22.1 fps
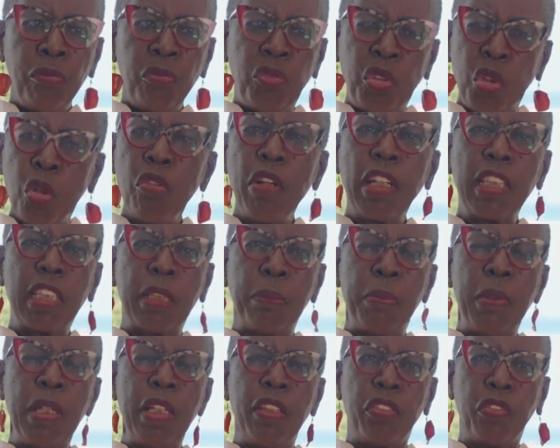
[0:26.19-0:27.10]
two
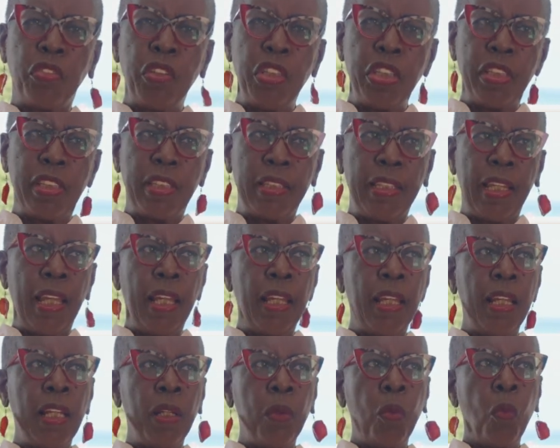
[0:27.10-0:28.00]
recipes for you today.
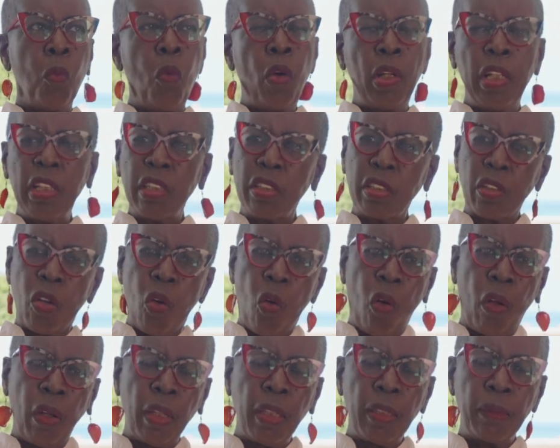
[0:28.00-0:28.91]
One is
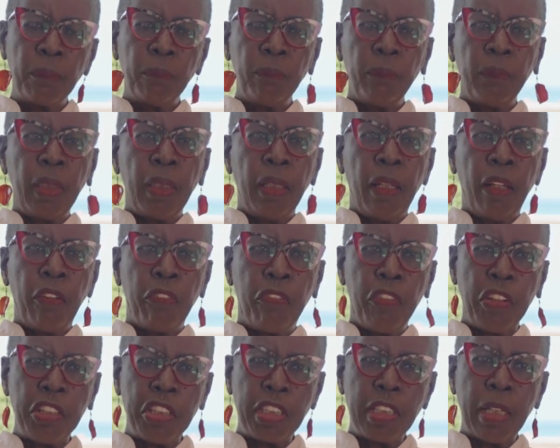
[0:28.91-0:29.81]
called a
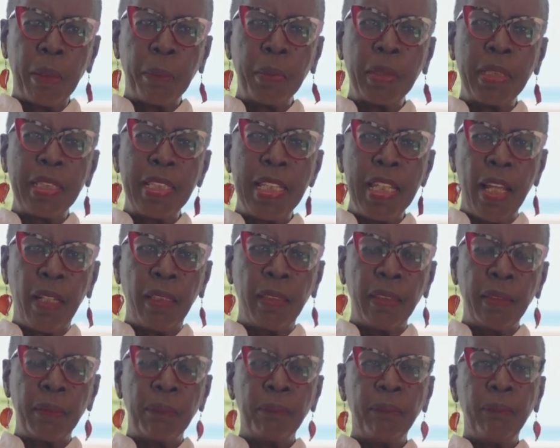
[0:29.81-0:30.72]
vegetable
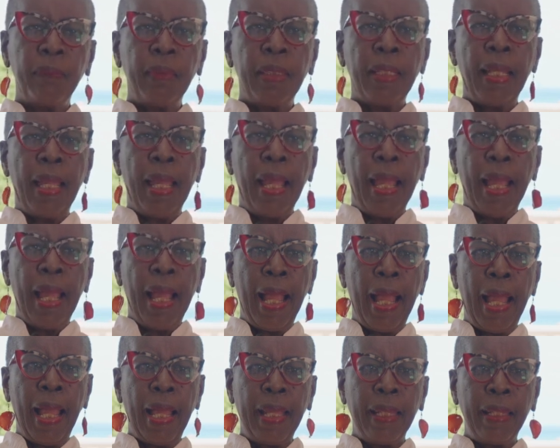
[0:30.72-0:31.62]
Tian,
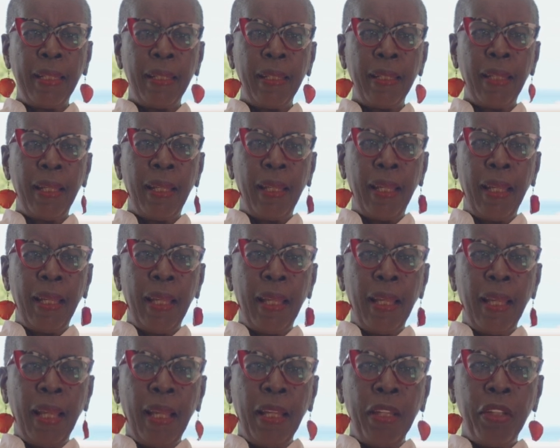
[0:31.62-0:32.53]
and
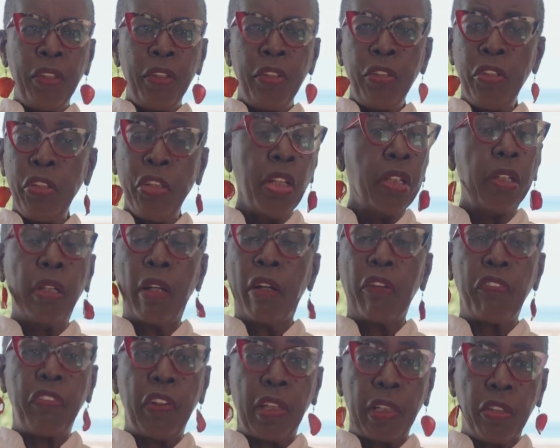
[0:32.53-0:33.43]
you'll
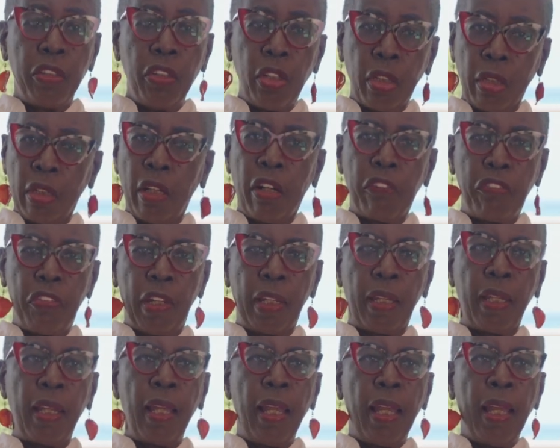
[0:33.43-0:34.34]
love it. You'll love it.
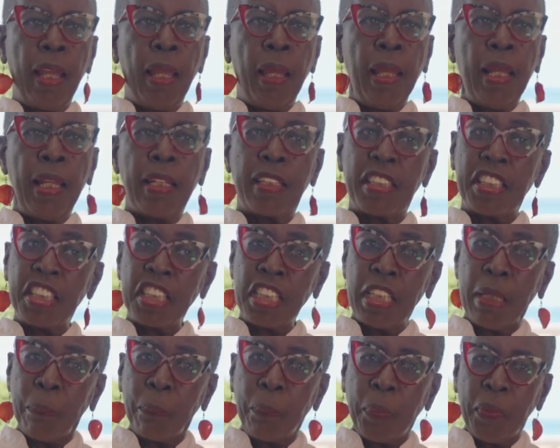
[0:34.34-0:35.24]
It's
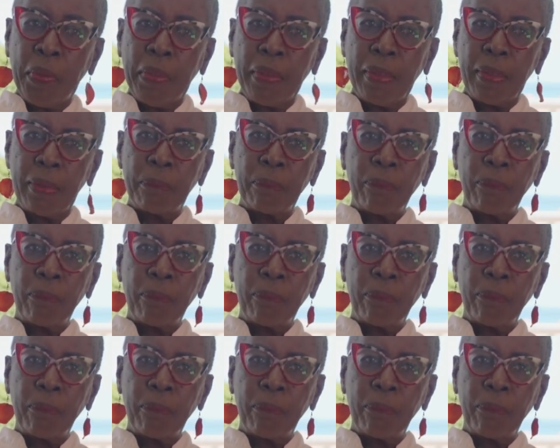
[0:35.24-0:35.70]
simple,